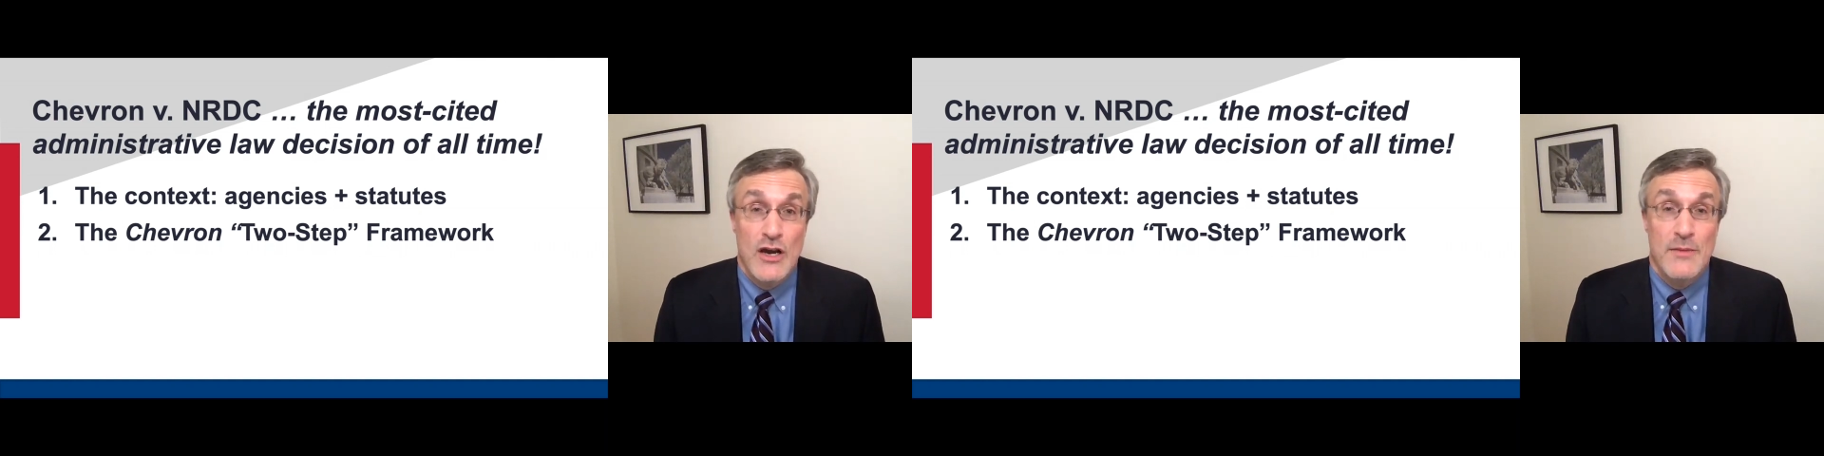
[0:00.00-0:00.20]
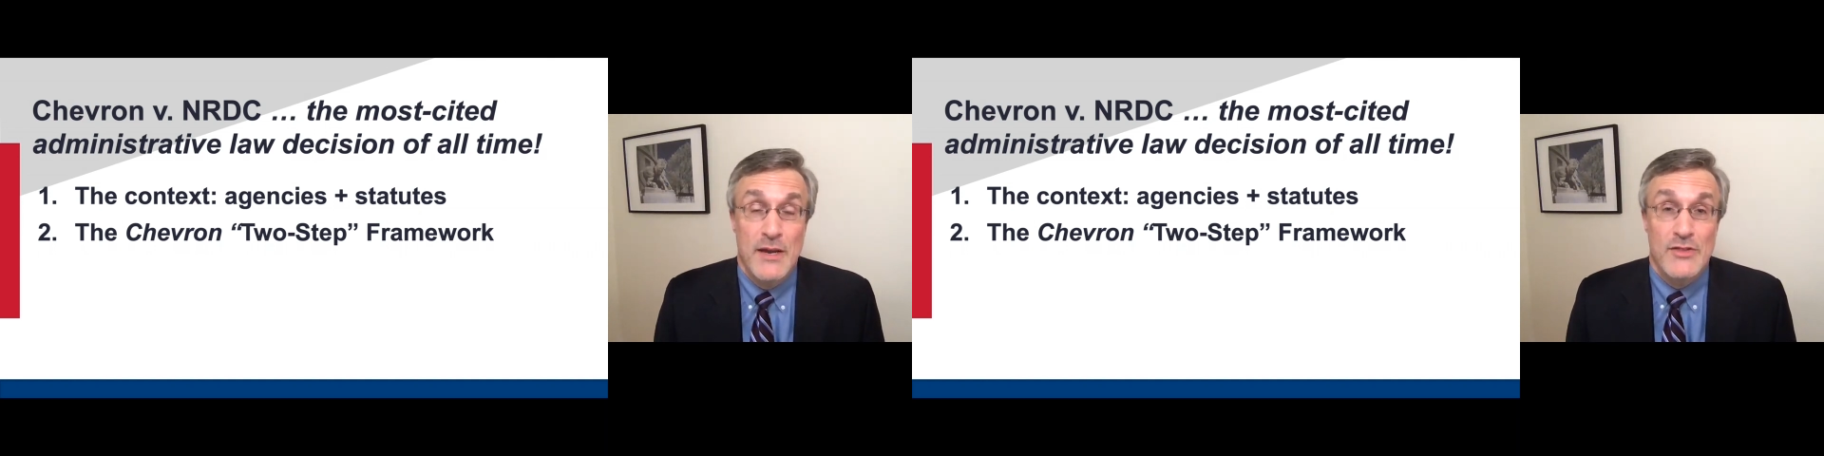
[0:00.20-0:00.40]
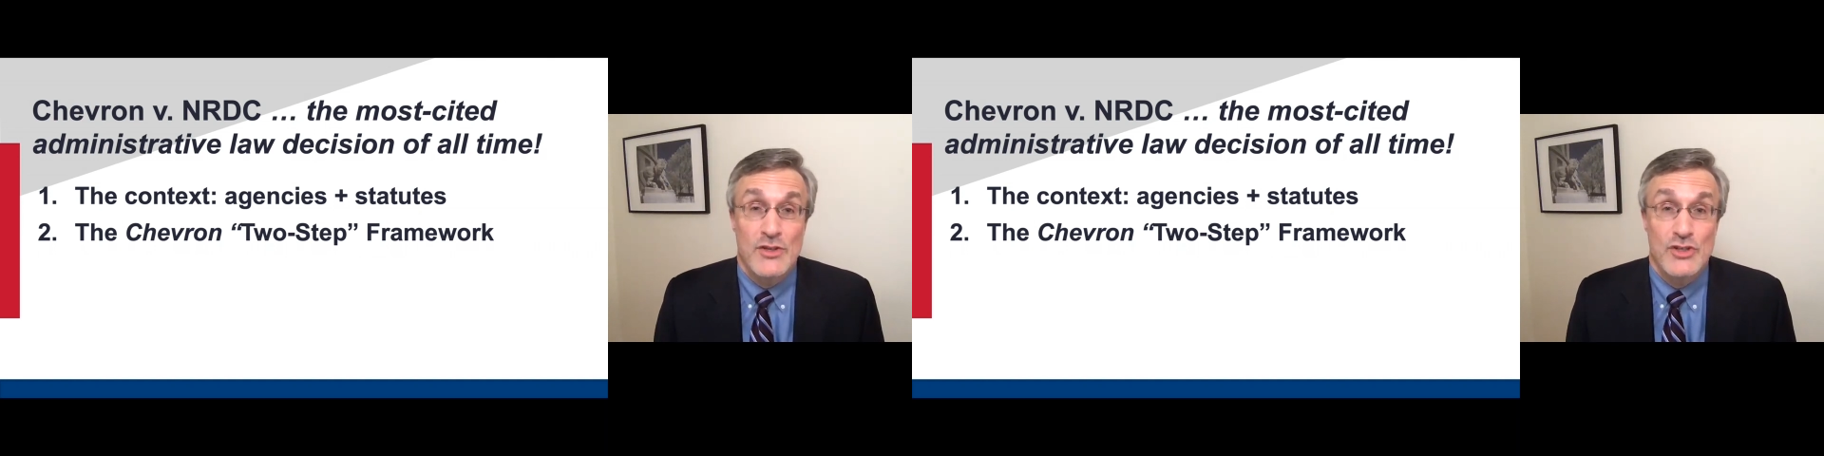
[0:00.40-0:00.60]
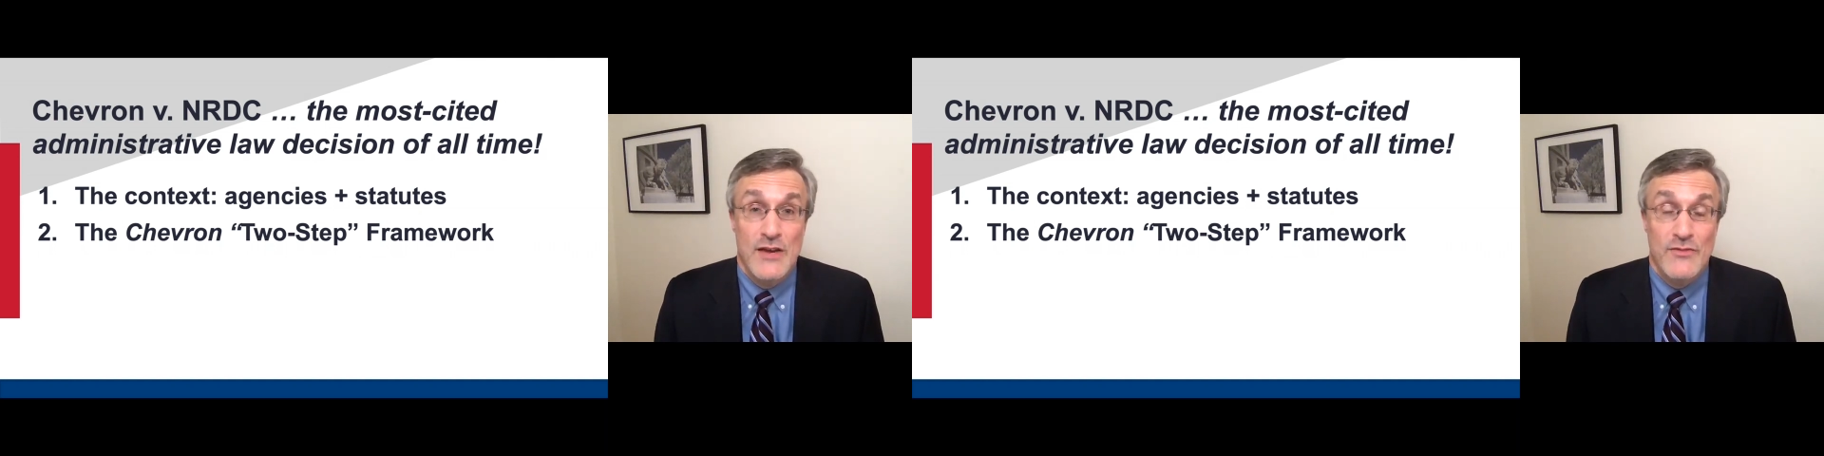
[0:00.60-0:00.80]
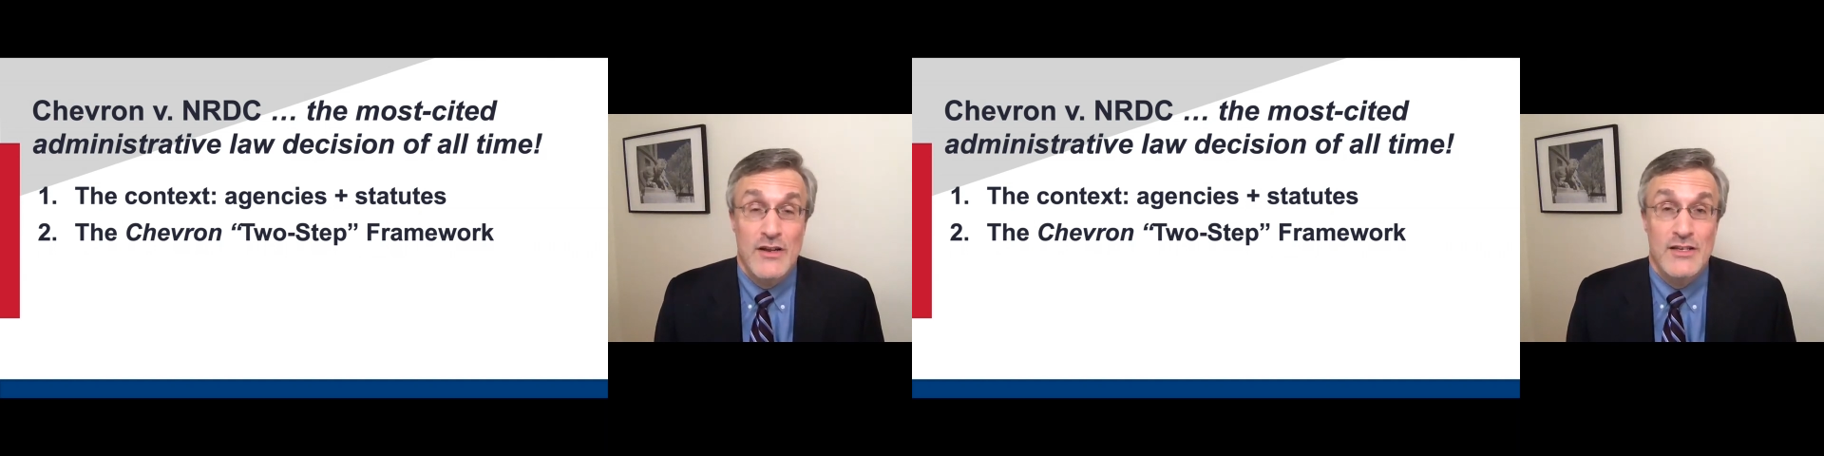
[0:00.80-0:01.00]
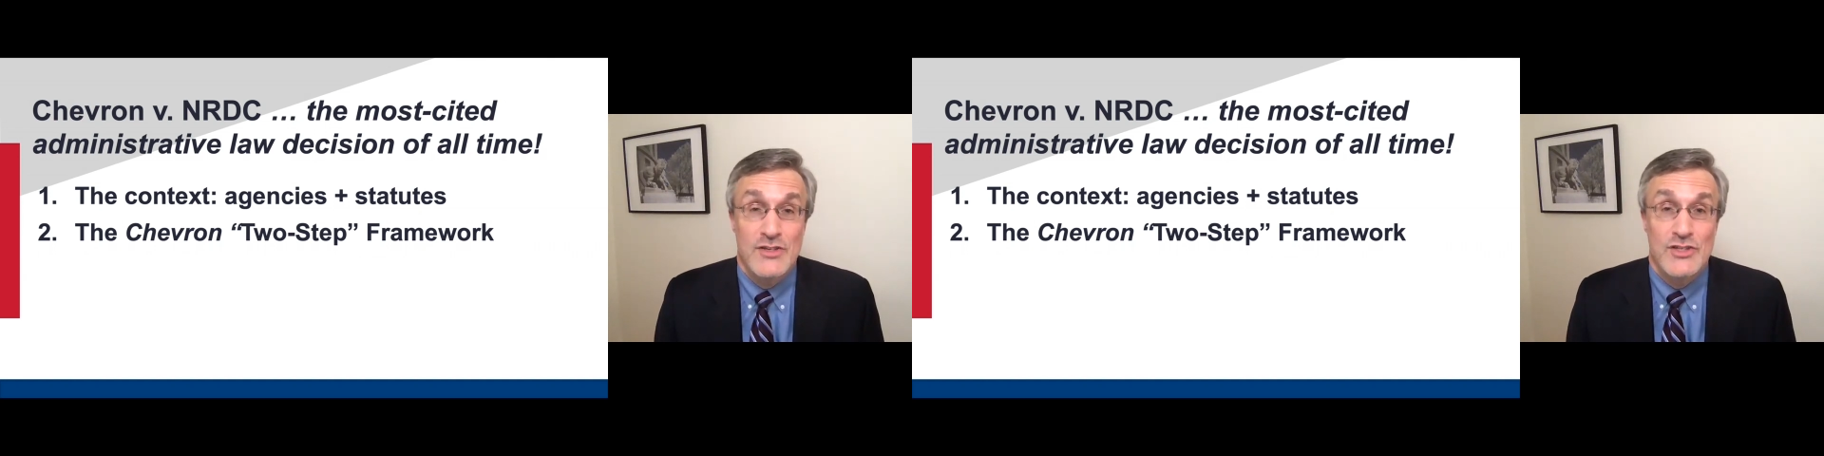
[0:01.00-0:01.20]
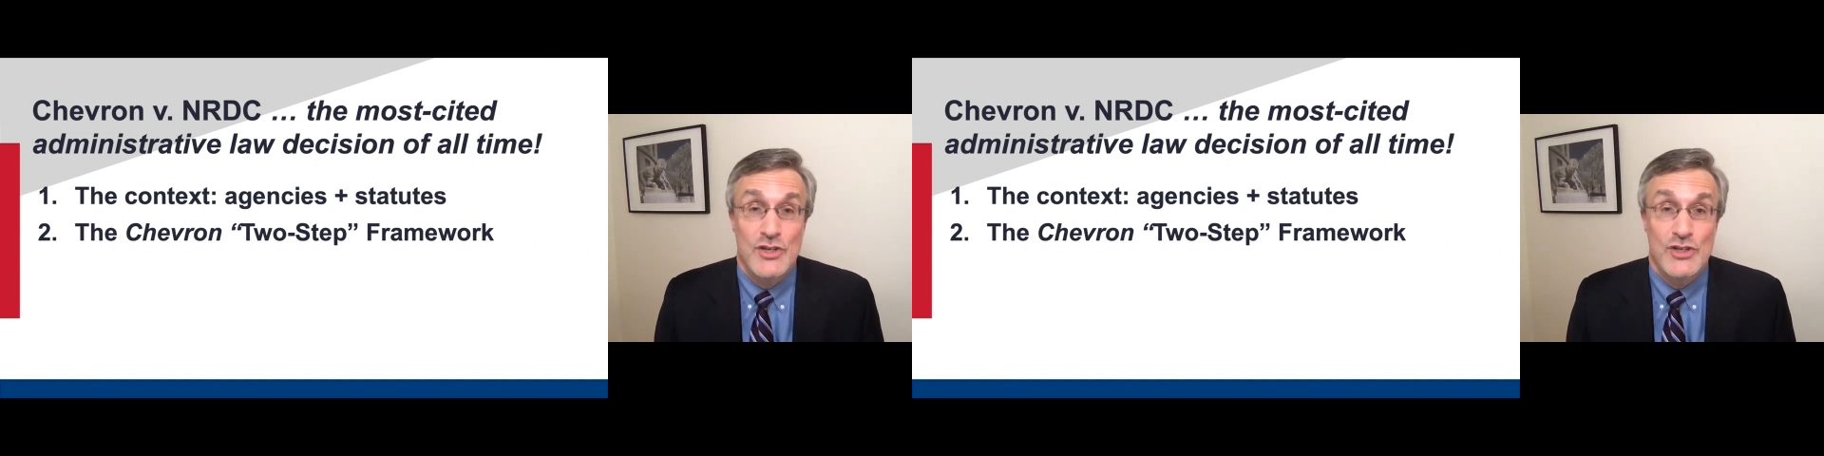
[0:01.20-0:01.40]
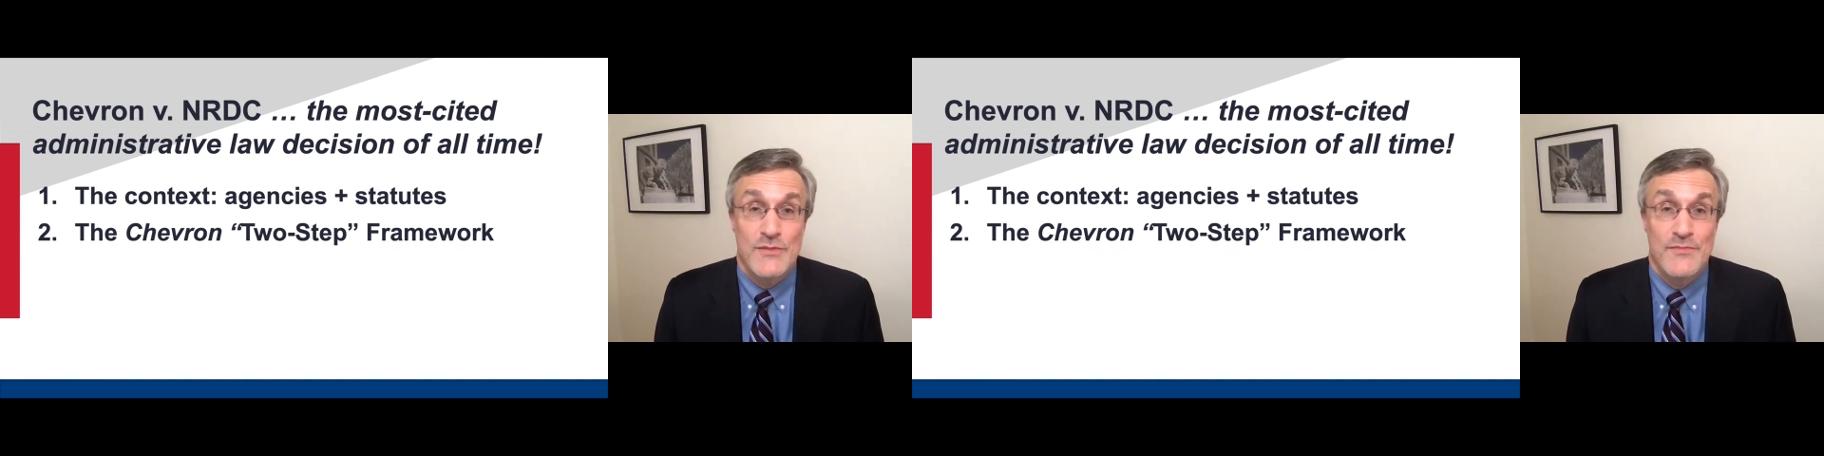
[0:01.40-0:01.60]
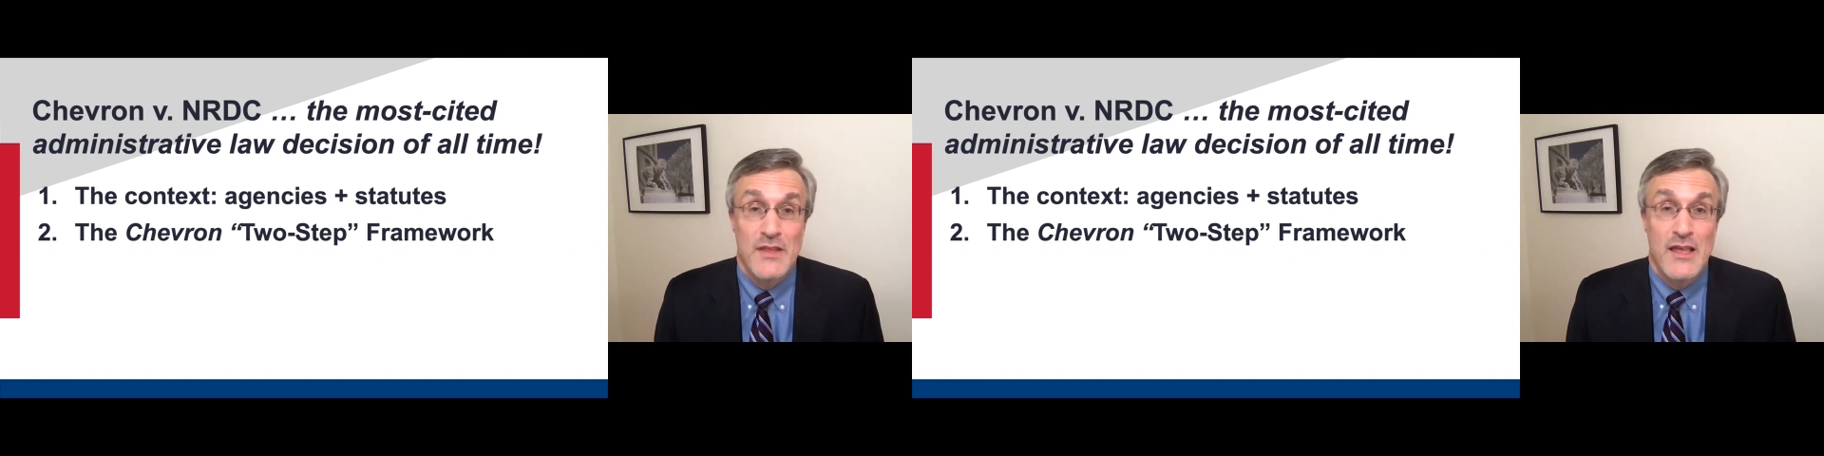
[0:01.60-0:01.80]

about the Chevron decision